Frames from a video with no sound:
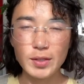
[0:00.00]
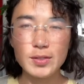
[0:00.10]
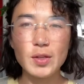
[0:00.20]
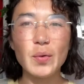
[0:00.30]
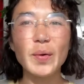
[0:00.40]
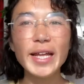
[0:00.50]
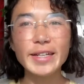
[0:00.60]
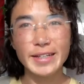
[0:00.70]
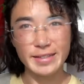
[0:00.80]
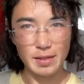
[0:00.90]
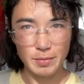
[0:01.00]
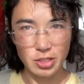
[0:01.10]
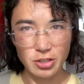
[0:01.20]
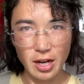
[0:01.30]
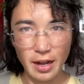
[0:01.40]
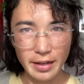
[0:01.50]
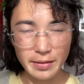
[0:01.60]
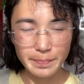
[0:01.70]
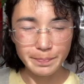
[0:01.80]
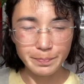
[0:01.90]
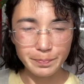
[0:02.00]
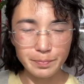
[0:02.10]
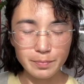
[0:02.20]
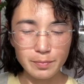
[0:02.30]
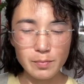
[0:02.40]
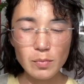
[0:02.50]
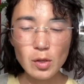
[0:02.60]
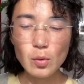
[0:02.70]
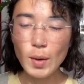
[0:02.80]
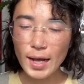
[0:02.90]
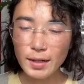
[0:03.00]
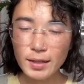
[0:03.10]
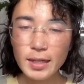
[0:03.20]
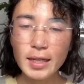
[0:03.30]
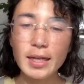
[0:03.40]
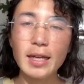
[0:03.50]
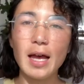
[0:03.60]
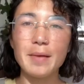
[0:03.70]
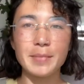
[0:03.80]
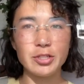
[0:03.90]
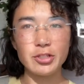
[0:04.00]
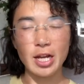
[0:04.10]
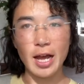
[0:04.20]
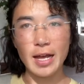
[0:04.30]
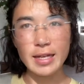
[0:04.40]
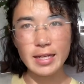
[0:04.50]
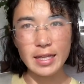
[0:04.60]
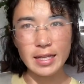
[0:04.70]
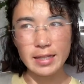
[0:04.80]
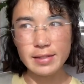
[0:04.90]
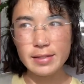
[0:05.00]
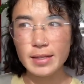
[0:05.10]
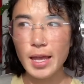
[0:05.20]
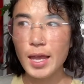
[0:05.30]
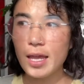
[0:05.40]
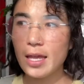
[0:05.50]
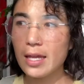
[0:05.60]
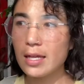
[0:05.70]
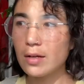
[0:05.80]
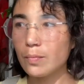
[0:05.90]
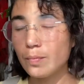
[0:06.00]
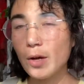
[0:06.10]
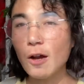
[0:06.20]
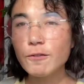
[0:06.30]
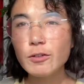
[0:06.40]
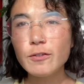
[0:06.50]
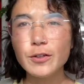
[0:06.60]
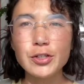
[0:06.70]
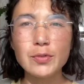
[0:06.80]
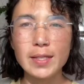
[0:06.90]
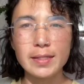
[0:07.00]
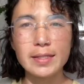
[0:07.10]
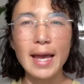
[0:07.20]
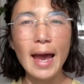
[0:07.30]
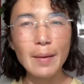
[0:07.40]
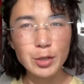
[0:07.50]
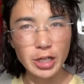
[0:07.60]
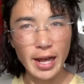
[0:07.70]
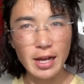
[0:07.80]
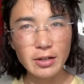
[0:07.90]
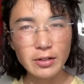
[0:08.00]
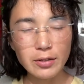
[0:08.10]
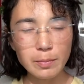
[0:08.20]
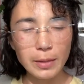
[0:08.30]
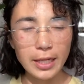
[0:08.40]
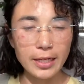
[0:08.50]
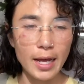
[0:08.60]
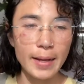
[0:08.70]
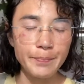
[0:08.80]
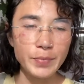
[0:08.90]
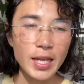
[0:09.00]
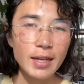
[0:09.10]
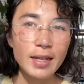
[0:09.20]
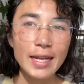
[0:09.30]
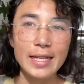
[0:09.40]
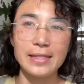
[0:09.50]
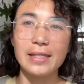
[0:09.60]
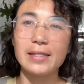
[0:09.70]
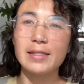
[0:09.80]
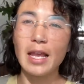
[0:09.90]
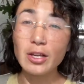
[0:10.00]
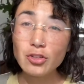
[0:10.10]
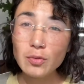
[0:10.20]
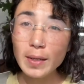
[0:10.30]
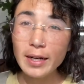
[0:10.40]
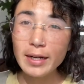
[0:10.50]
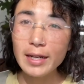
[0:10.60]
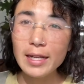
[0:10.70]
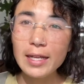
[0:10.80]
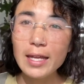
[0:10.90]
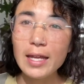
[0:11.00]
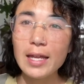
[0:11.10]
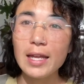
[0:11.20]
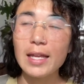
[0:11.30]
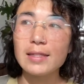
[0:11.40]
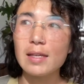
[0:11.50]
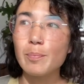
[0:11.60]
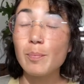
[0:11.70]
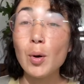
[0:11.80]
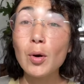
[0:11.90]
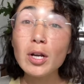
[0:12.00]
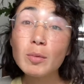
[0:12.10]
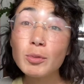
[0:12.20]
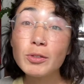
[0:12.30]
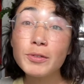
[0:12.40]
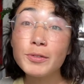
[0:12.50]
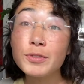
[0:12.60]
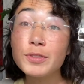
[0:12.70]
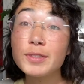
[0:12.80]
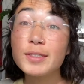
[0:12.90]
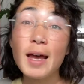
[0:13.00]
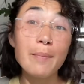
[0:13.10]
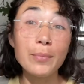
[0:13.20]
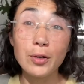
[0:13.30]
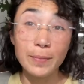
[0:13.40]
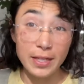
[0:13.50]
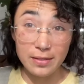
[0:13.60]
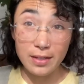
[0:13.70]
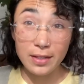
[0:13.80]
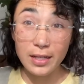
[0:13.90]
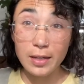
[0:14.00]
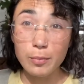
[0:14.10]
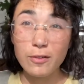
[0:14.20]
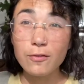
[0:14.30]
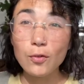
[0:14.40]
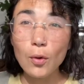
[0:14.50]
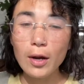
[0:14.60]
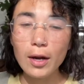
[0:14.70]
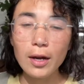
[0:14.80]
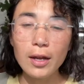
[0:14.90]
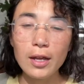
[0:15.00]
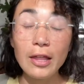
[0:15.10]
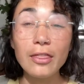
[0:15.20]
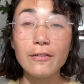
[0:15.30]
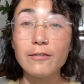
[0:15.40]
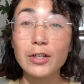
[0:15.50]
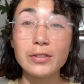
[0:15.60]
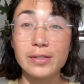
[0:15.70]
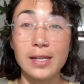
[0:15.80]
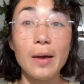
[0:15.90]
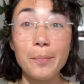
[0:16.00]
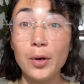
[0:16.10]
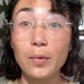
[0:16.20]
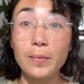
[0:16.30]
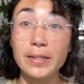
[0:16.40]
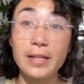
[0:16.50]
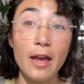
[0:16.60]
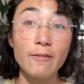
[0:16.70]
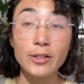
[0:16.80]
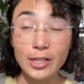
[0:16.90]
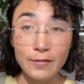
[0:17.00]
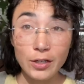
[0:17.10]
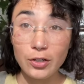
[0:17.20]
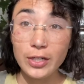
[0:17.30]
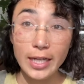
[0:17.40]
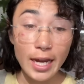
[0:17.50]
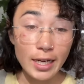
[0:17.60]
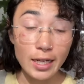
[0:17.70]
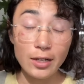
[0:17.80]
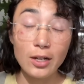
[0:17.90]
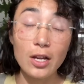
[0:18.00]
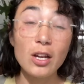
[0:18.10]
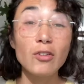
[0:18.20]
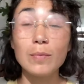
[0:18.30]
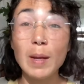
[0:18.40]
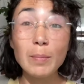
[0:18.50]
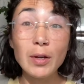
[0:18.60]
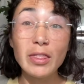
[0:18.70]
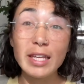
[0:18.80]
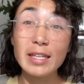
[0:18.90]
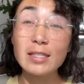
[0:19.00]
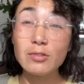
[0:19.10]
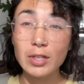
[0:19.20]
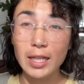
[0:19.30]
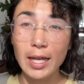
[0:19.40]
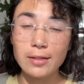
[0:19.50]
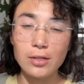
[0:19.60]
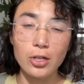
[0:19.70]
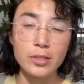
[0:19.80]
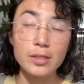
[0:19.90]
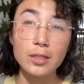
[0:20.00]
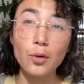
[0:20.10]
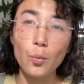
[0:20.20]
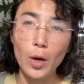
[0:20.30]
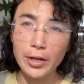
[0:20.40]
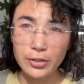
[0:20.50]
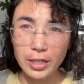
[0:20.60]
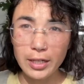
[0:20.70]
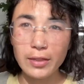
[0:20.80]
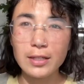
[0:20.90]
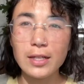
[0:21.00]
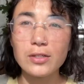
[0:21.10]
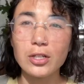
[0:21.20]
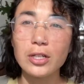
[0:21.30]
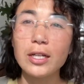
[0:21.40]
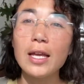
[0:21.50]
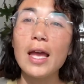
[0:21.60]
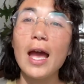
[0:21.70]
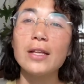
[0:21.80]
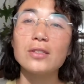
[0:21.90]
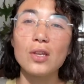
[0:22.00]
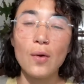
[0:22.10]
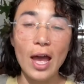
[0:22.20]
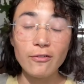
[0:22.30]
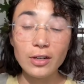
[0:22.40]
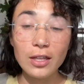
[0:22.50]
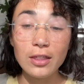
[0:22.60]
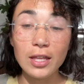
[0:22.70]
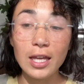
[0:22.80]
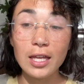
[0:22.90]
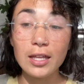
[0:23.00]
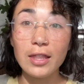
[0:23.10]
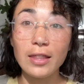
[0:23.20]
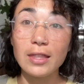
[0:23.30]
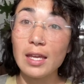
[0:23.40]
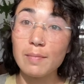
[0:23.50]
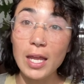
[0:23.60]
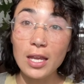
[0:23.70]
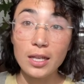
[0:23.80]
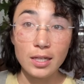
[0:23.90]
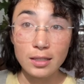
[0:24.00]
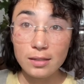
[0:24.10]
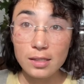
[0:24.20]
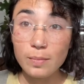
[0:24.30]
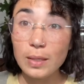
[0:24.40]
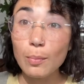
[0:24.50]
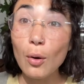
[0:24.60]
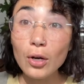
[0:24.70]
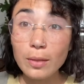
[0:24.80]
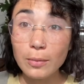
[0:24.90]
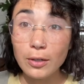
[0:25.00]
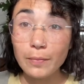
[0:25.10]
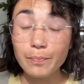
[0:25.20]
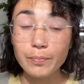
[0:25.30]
So what is a Mishkan? Well, a Mishkan is a often referred to as a tabernacle, but um, it's a sanctuary, it's a portable temple basically. Before the first temple was ever even created, remember the Israelites are still wandering in the desert. And so everything that they make needs to be portable.